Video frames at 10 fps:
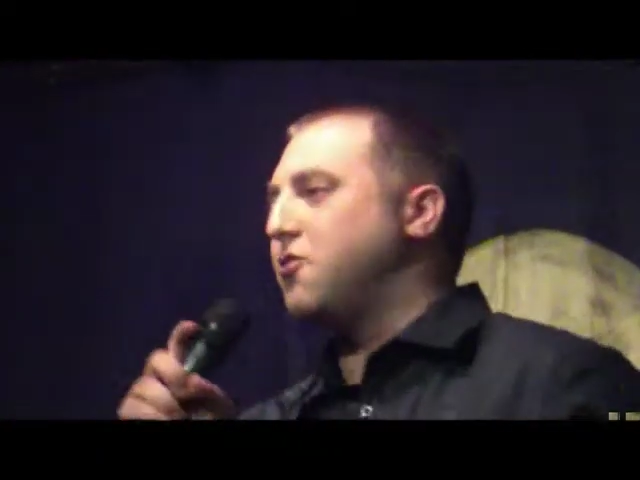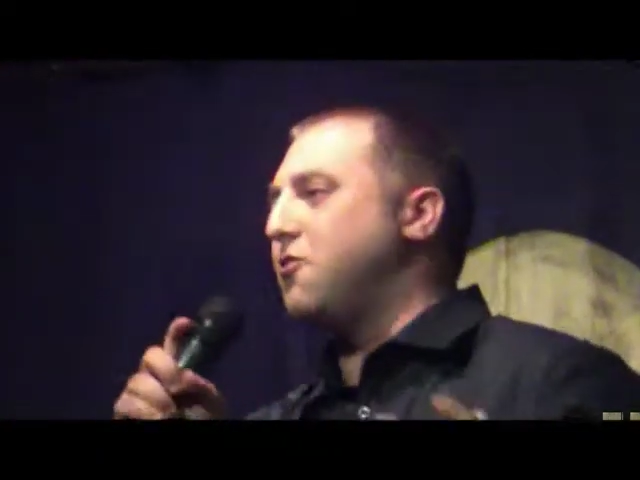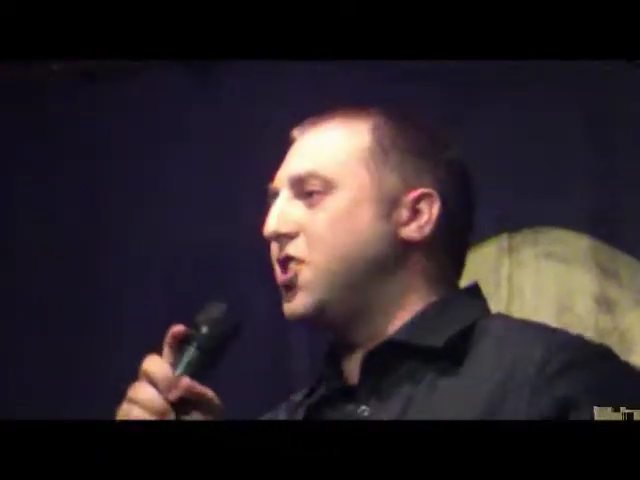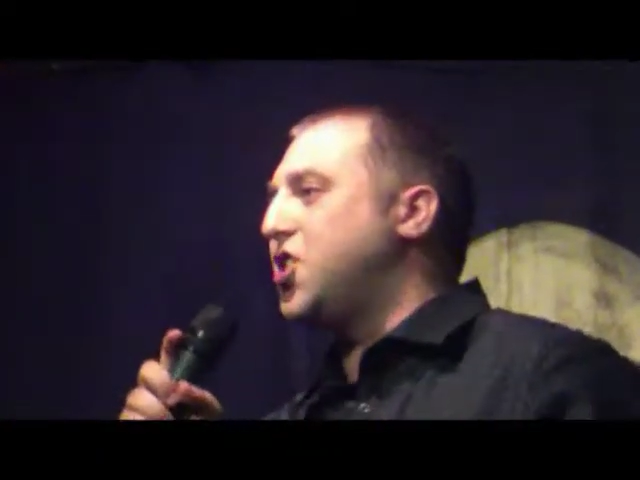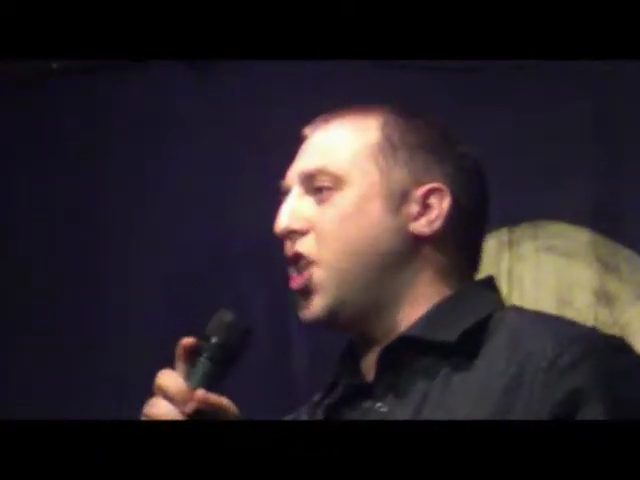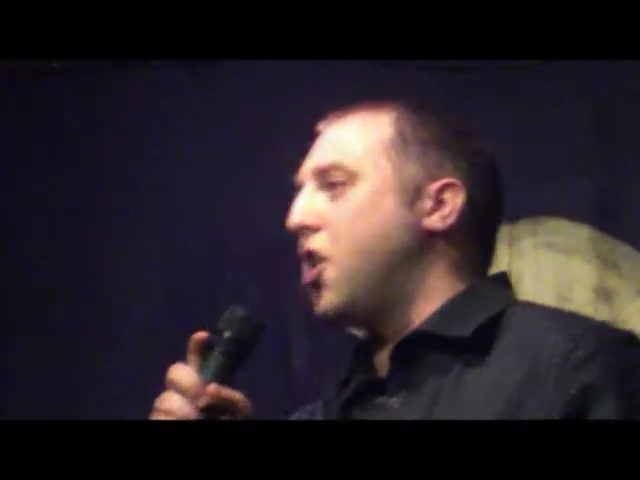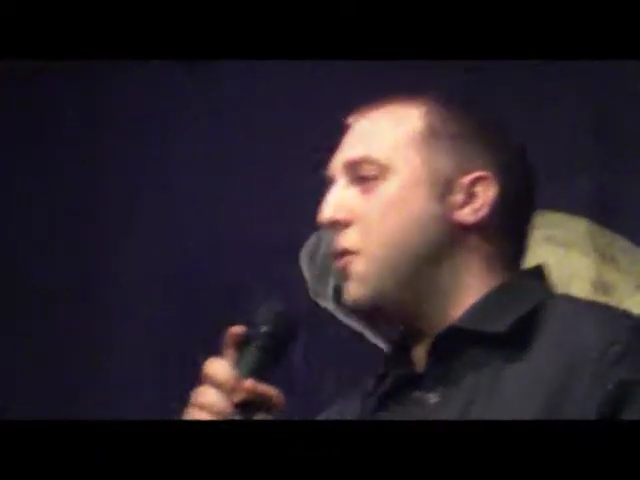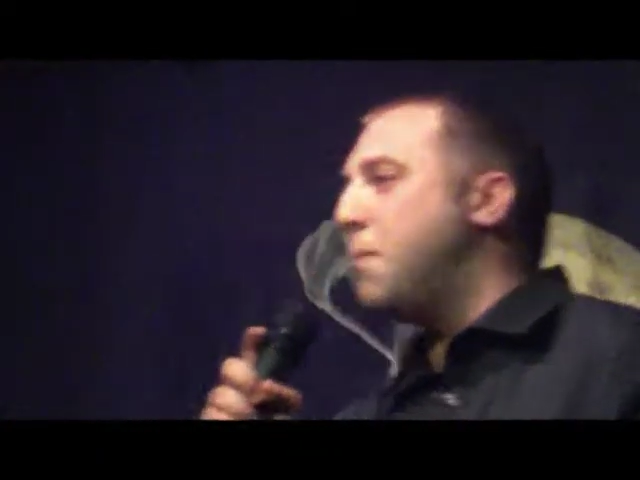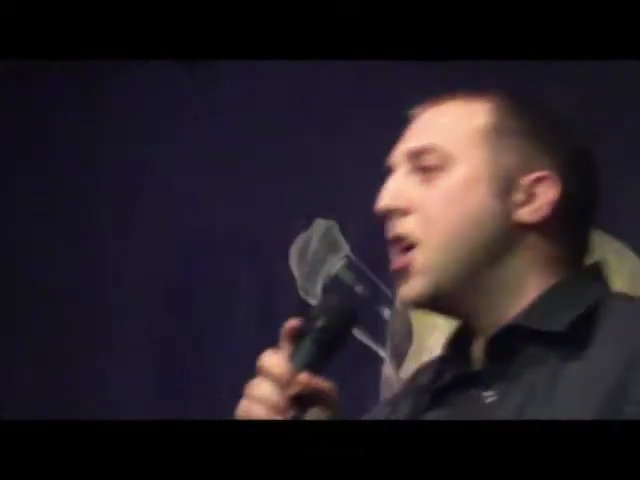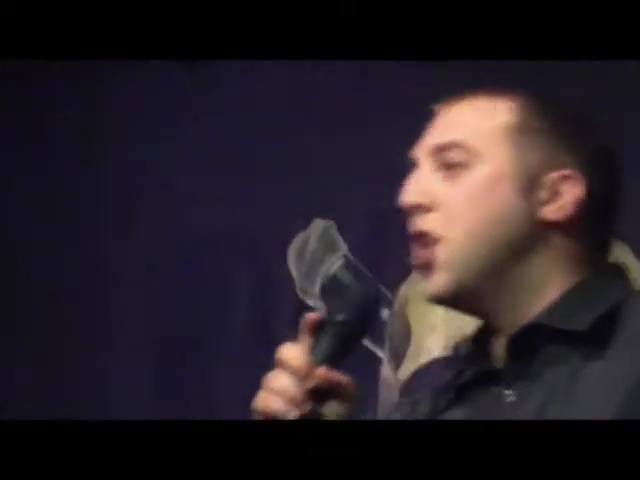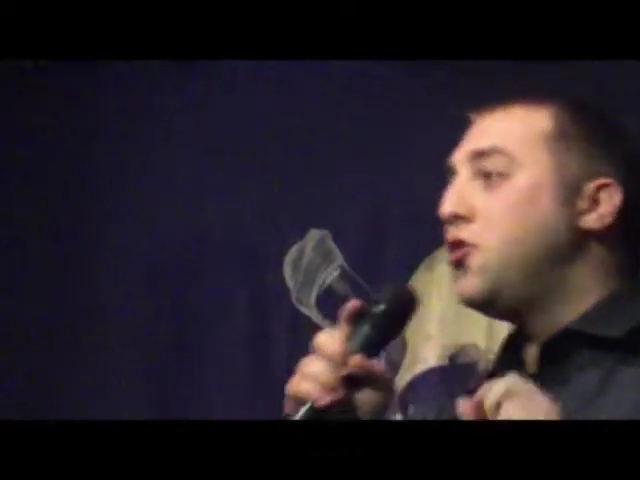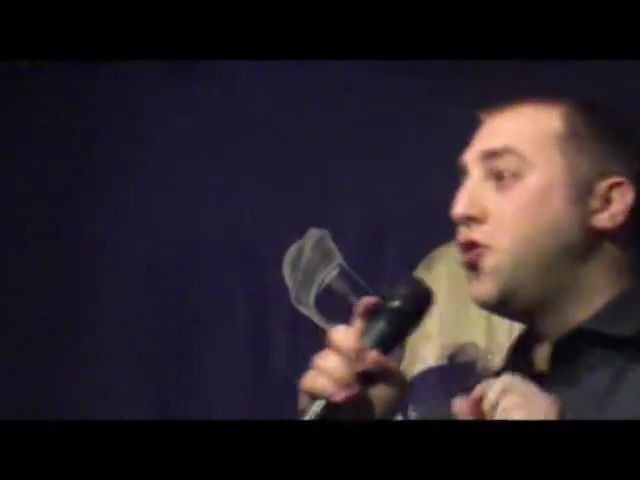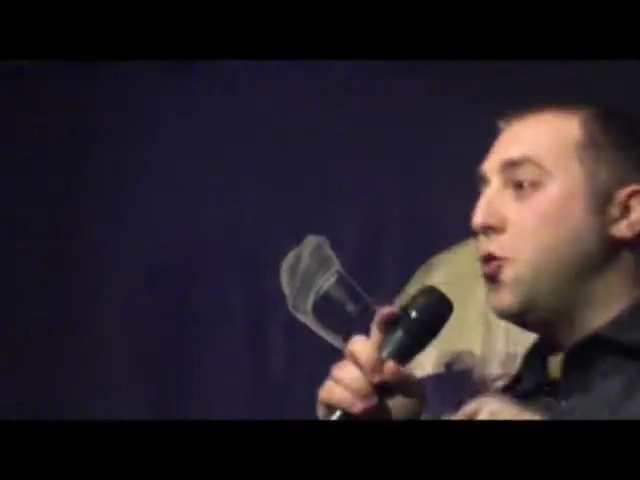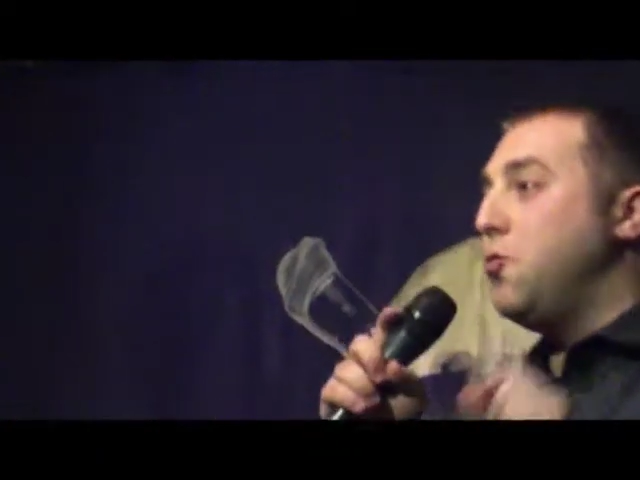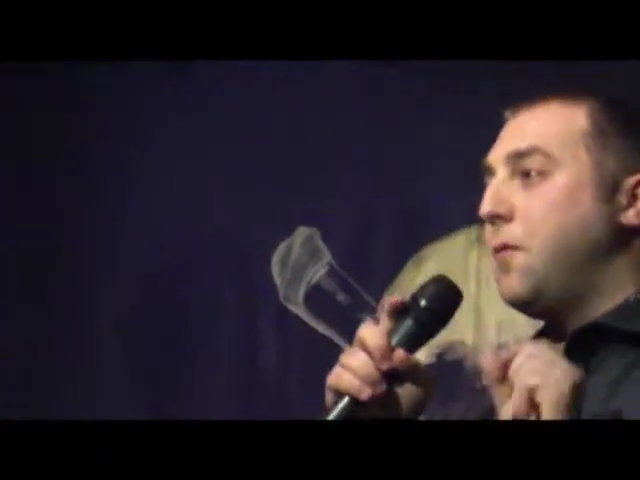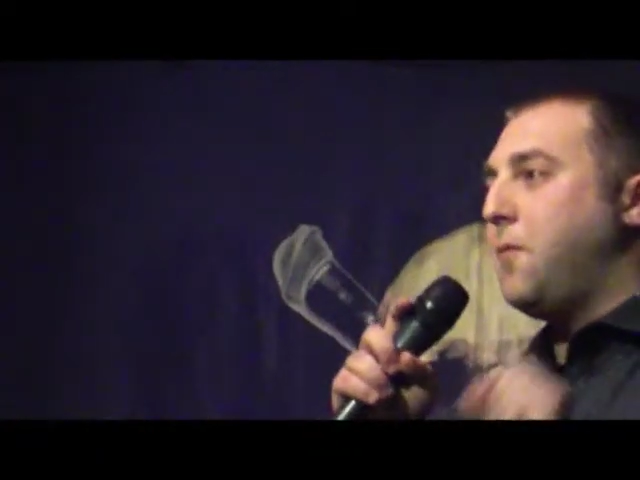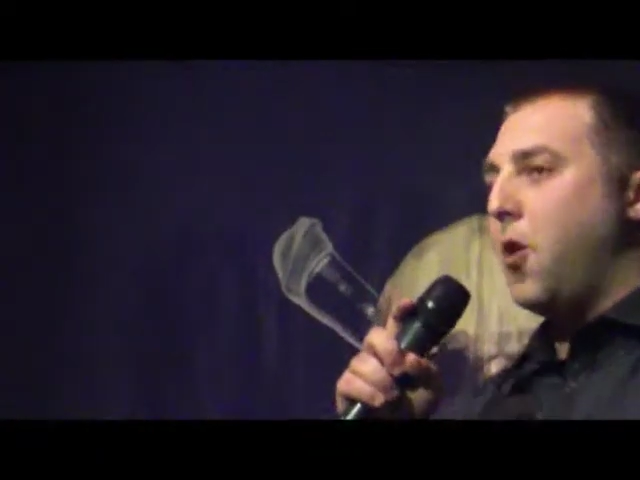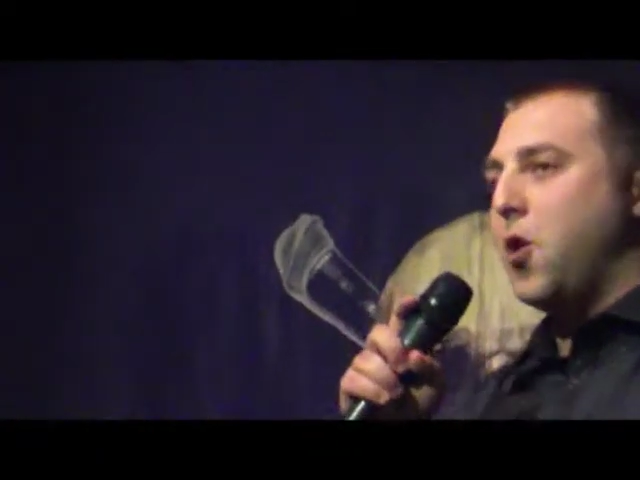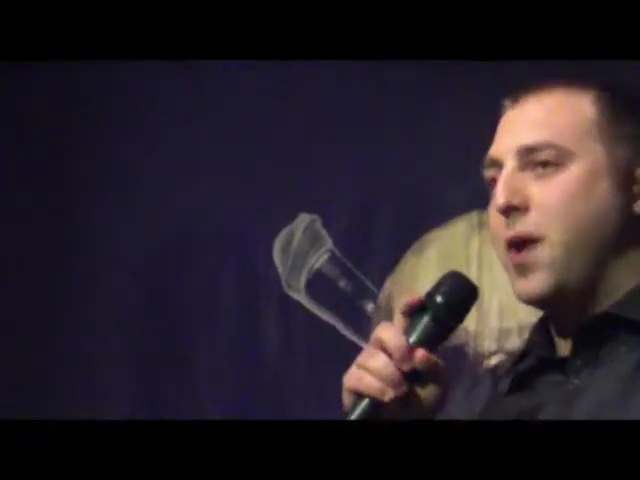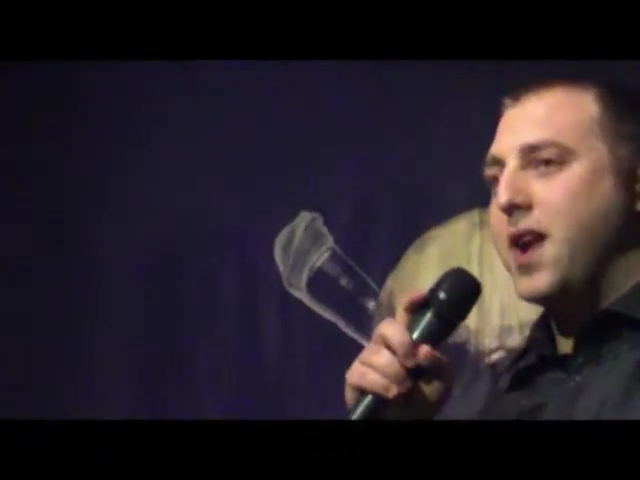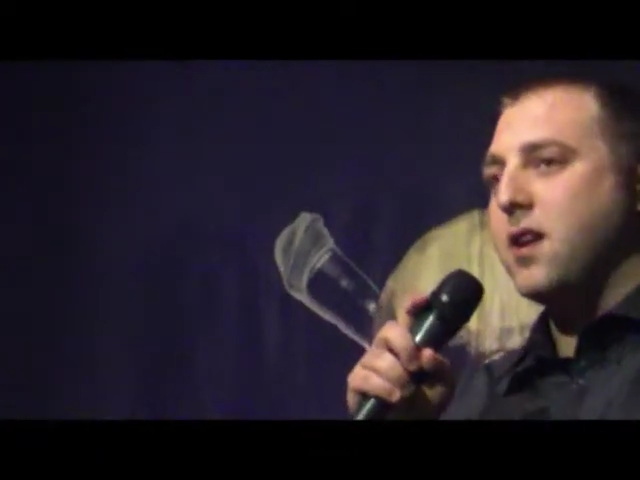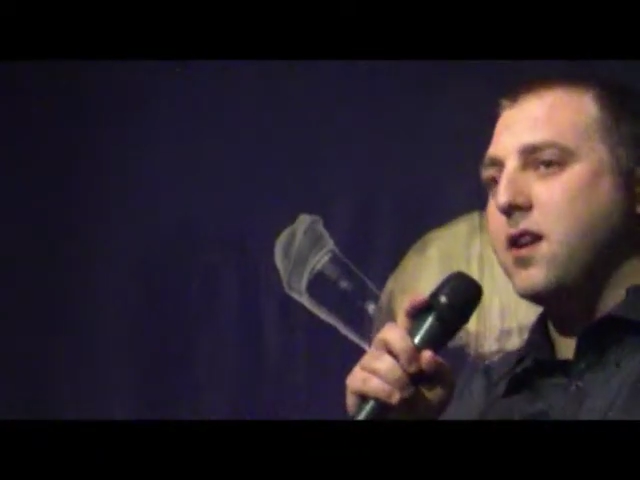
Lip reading: or on the tube, do the following.